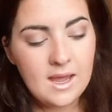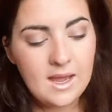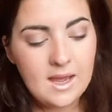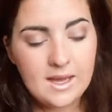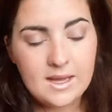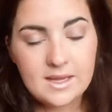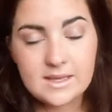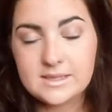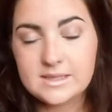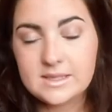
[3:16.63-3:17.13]

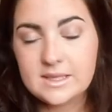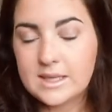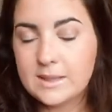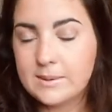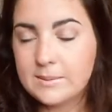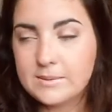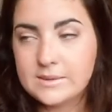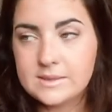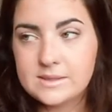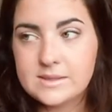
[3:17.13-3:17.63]
and
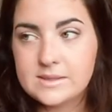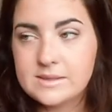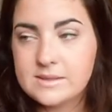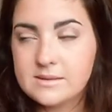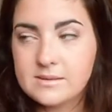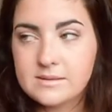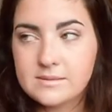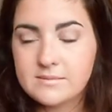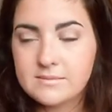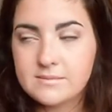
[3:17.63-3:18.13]
it
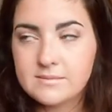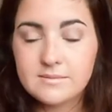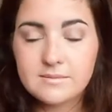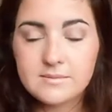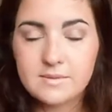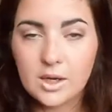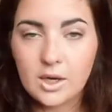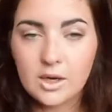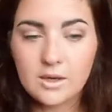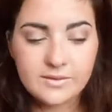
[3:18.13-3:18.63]
was
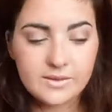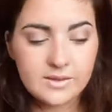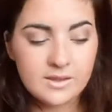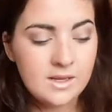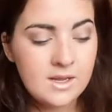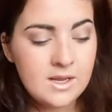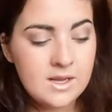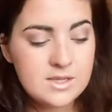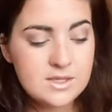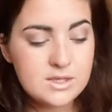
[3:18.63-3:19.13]

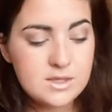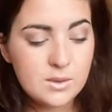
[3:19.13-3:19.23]
awful.